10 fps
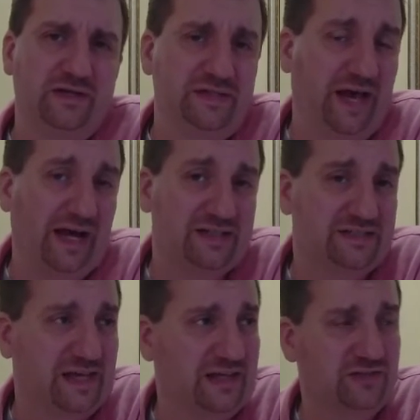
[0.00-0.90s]
to
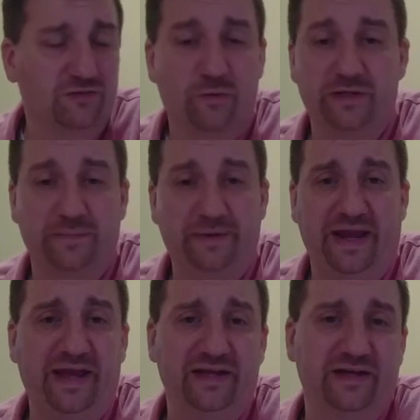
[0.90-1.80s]
excess or to
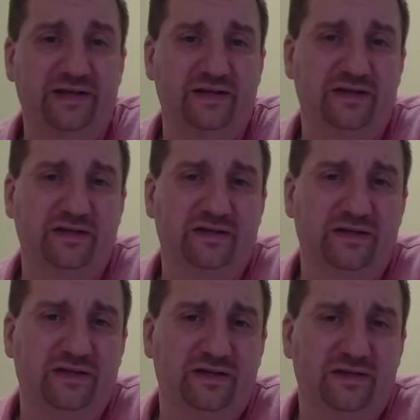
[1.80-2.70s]
panic
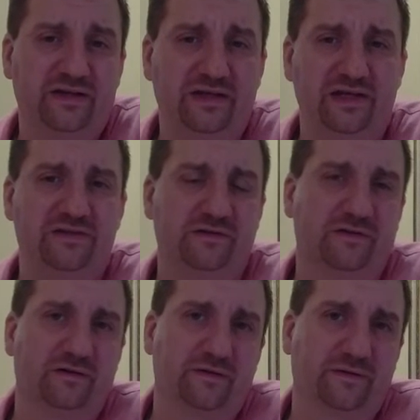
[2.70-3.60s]

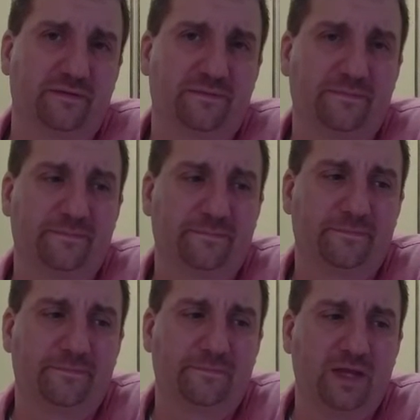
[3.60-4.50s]
either.
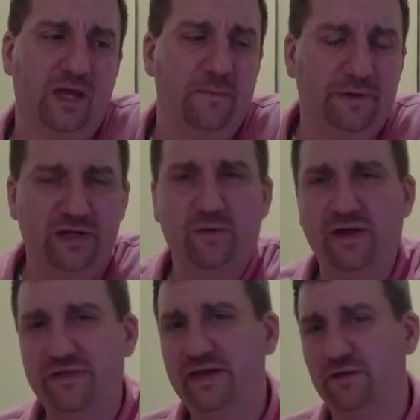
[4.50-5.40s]
But I
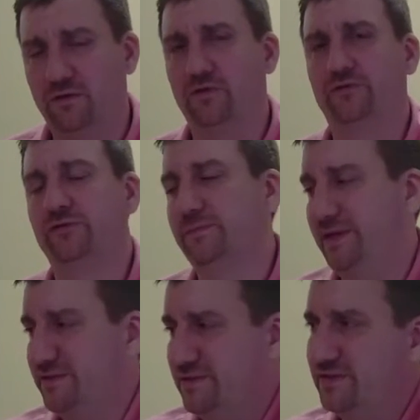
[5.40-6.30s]
think it also
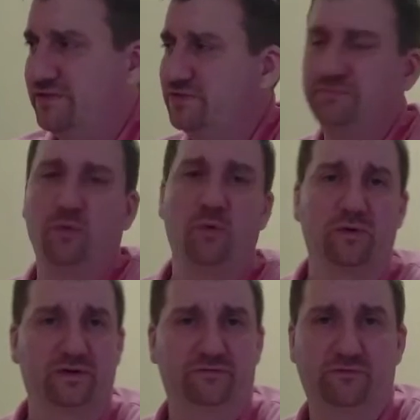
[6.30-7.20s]
means, and this is
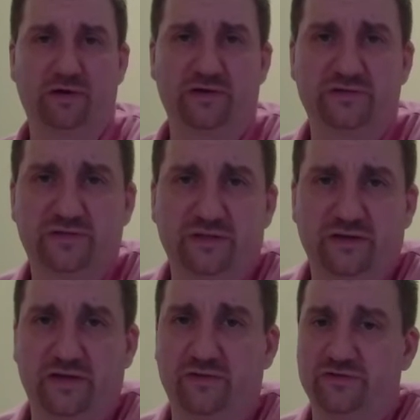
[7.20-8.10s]
important for us
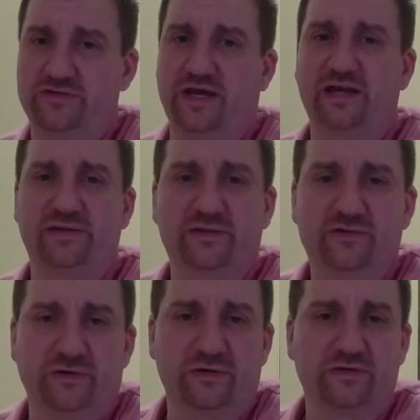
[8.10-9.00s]
to understand in the
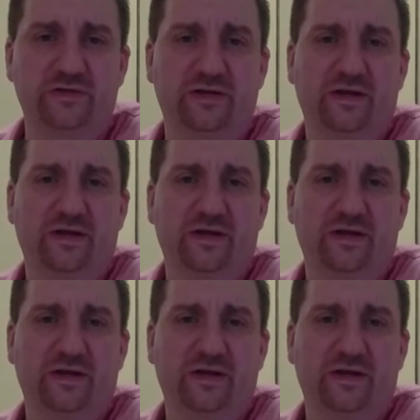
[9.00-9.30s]
church,